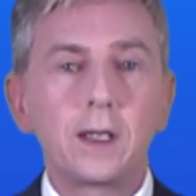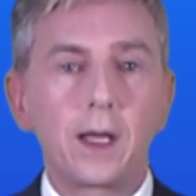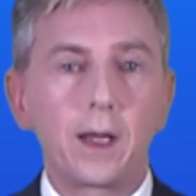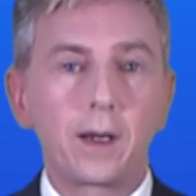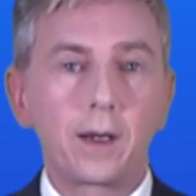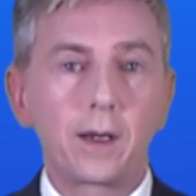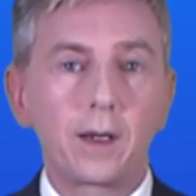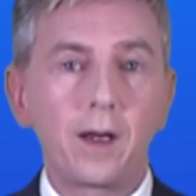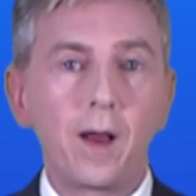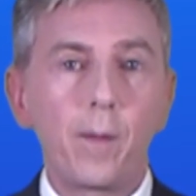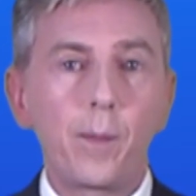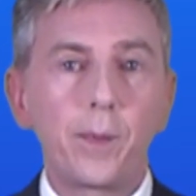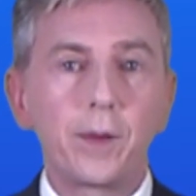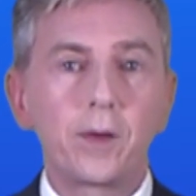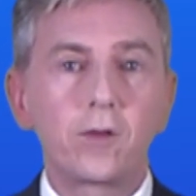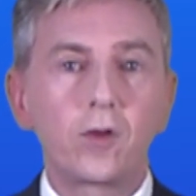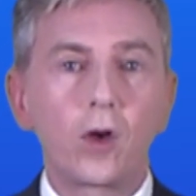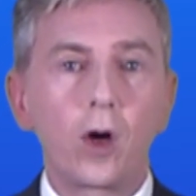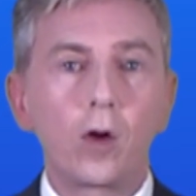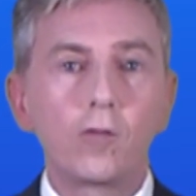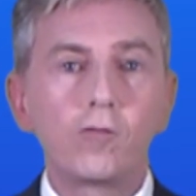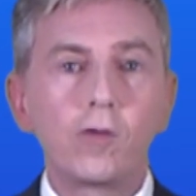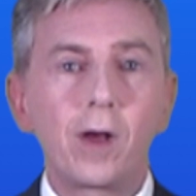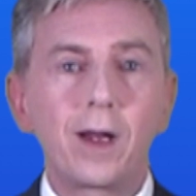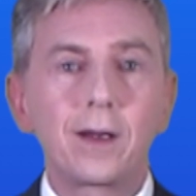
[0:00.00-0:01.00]
and lipids
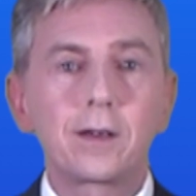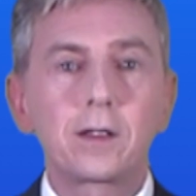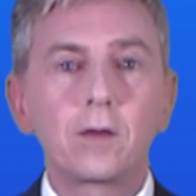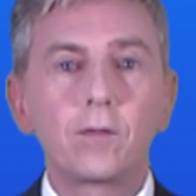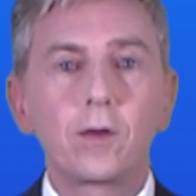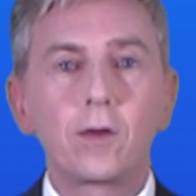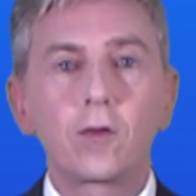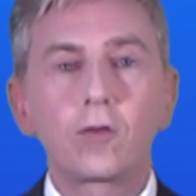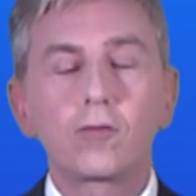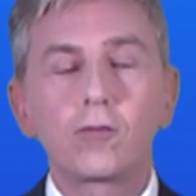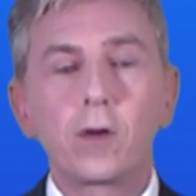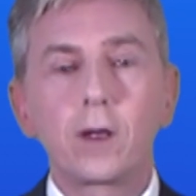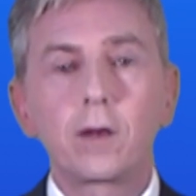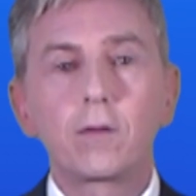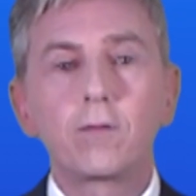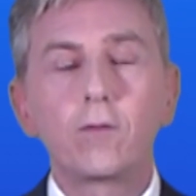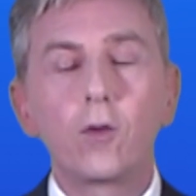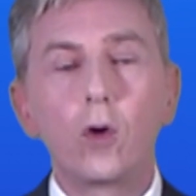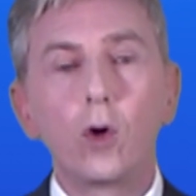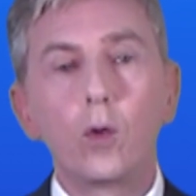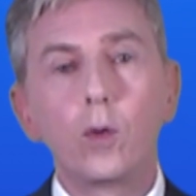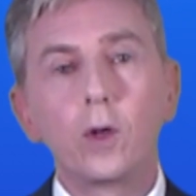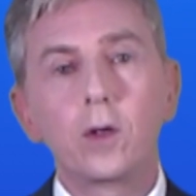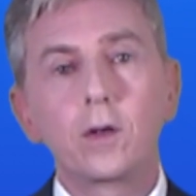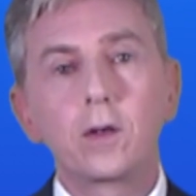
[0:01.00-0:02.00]
are relatively
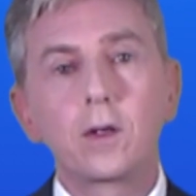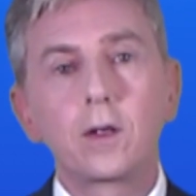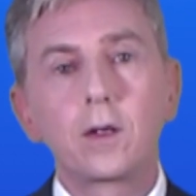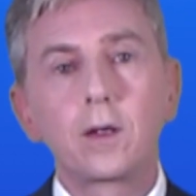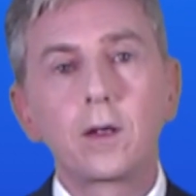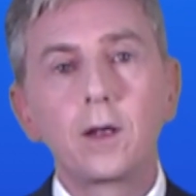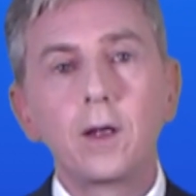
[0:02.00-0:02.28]
straightforward.